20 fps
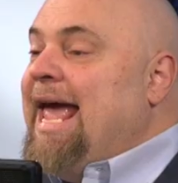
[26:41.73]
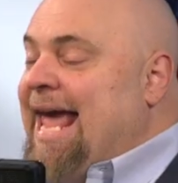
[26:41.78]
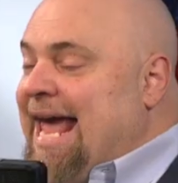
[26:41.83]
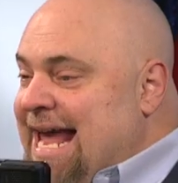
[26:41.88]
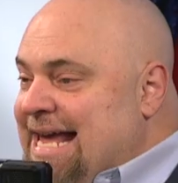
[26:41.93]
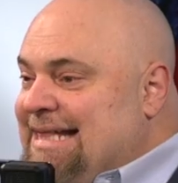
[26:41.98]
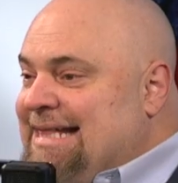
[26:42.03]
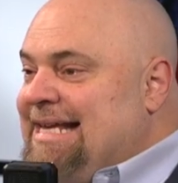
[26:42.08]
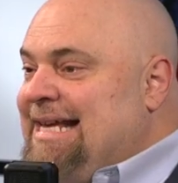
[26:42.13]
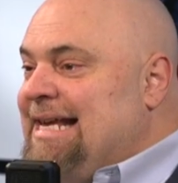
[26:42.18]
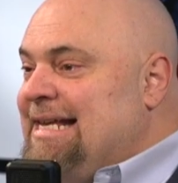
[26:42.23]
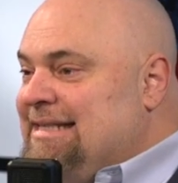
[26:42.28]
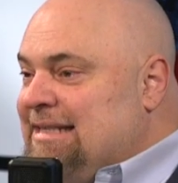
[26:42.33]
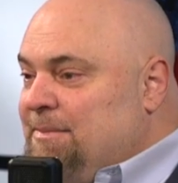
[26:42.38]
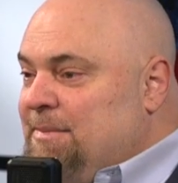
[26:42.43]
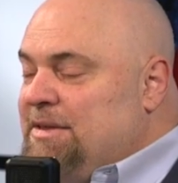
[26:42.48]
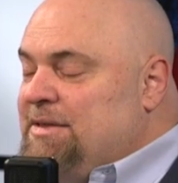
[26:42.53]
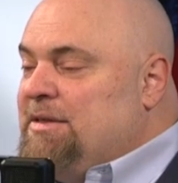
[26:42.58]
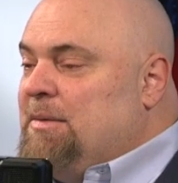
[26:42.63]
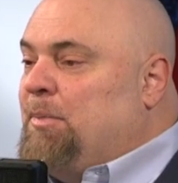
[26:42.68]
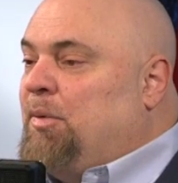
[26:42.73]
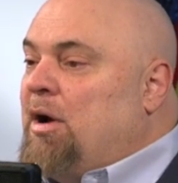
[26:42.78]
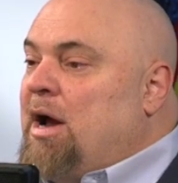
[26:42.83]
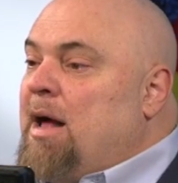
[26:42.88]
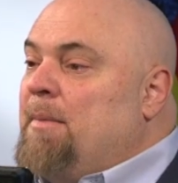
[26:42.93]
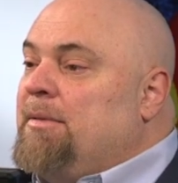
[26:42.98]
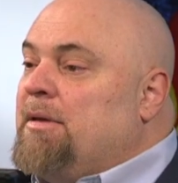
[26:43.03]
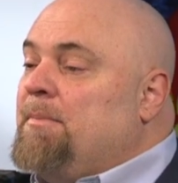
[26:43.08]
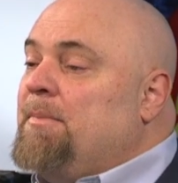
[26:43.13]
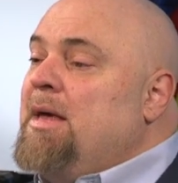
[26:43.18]
Atheism is the
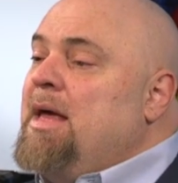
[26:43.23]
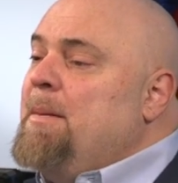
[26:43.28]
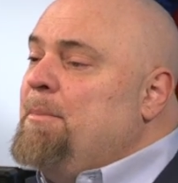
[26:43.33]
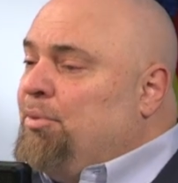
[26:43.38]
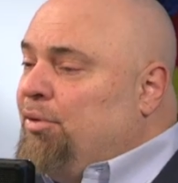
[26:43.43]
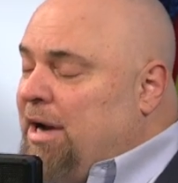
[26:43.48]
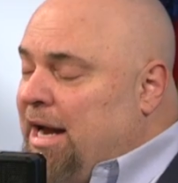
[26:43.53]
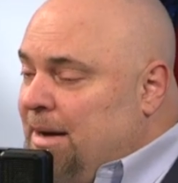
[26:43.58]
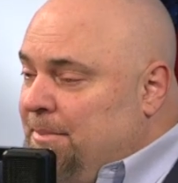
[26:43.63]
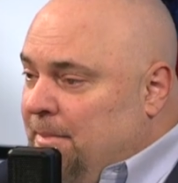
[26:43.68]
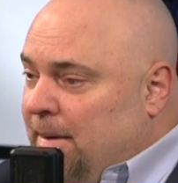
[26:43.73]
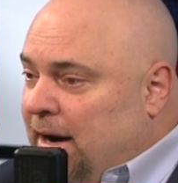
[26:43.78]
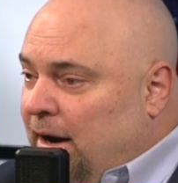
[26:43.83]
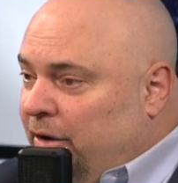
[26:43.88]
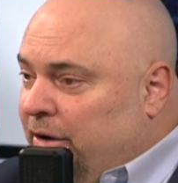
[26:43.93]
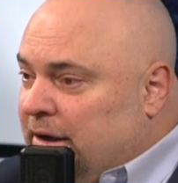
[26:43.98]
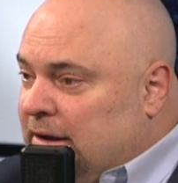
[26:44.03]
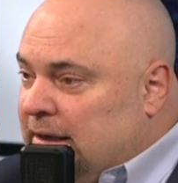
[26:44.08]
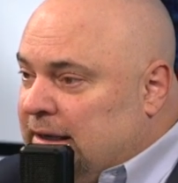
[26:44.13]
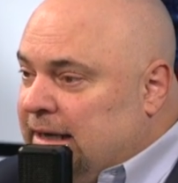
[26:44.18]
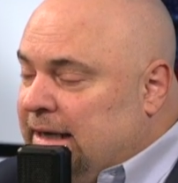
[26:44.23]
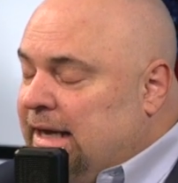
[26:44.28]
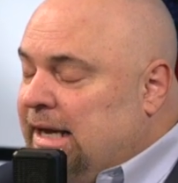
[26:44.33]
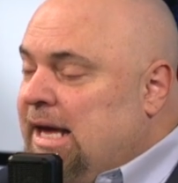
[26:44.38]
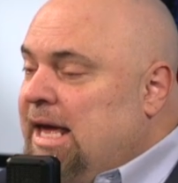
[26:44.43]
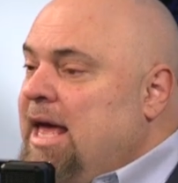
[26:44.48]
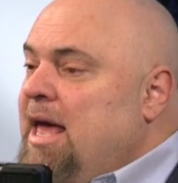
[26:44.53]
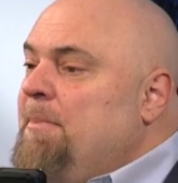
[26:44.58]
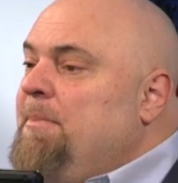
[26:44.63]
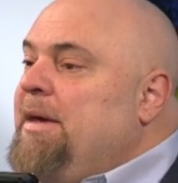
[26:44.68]
problem, primarily
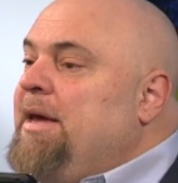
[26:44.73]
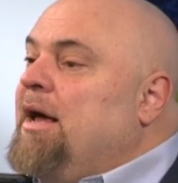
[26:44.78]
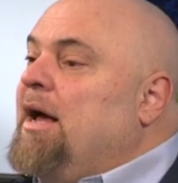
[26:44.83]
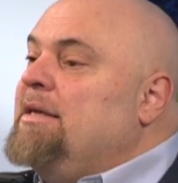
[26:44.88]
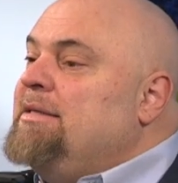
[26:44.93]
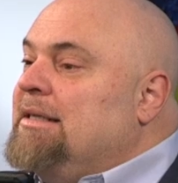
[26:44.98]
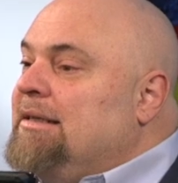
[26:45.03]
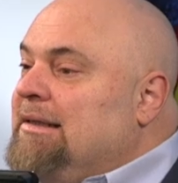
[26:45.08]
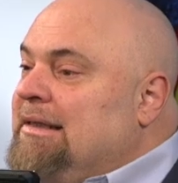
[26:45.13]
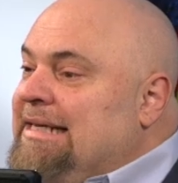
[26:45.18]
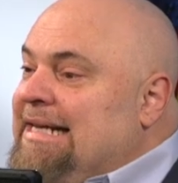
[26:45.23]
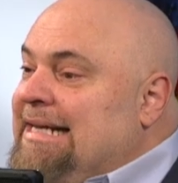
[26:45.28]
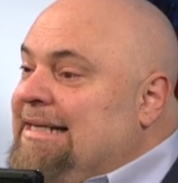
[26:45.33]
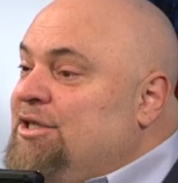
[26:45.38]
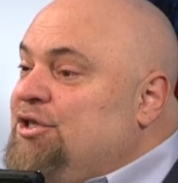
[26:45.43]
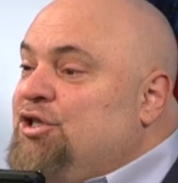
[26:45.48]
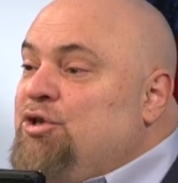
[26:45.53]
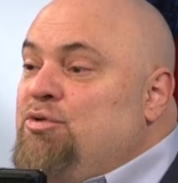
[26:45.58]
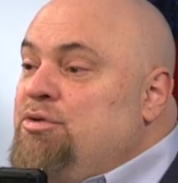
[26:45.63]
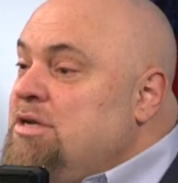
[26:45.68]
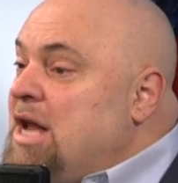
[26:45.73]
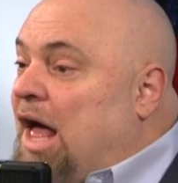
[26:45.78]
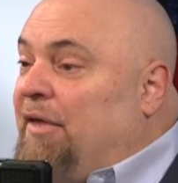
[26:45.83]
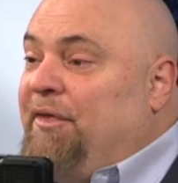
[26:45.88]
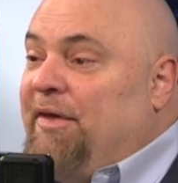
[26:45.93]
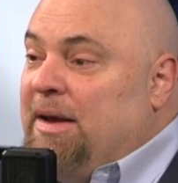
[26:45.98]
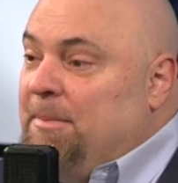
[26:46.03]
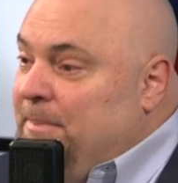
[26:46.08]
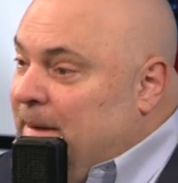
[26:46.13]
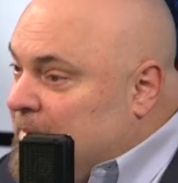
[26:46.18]
because it leads to
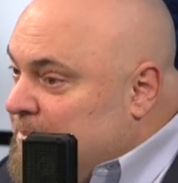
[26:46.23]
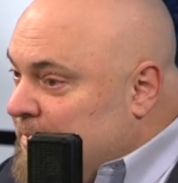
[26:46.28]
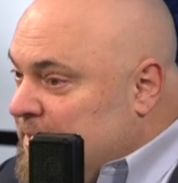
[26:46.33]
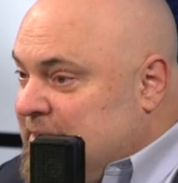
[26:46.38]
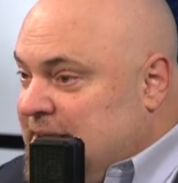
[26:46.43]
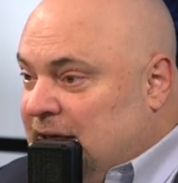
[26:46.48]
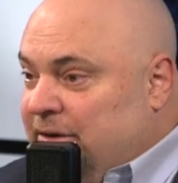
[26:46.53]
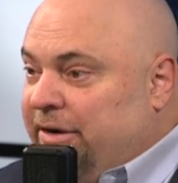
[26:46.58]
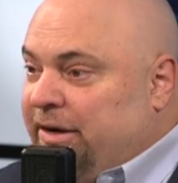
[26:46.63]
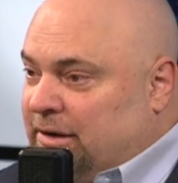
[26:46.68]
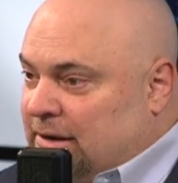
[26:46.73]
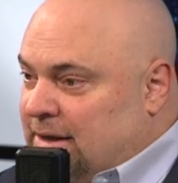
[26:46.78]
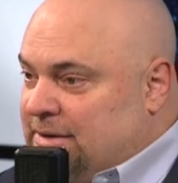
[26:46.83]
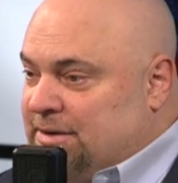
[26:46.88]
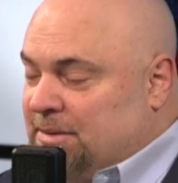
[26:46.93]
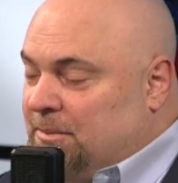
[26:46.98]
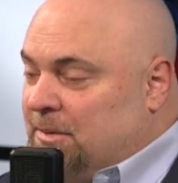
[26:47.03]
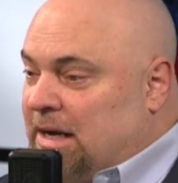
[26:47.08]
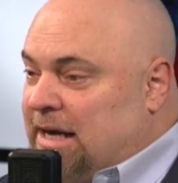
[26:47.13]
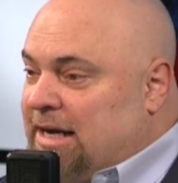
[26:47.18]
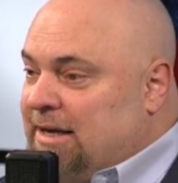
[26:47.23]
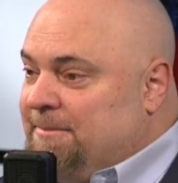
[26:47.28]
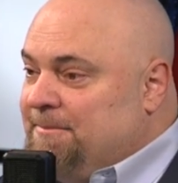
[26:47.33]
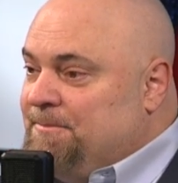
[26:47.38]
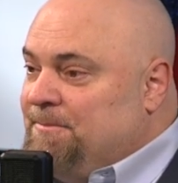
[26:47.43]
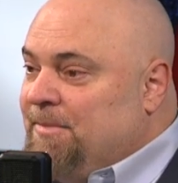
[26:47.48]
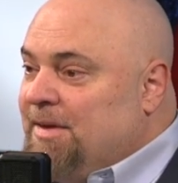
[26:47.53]
nothing but materialism, right?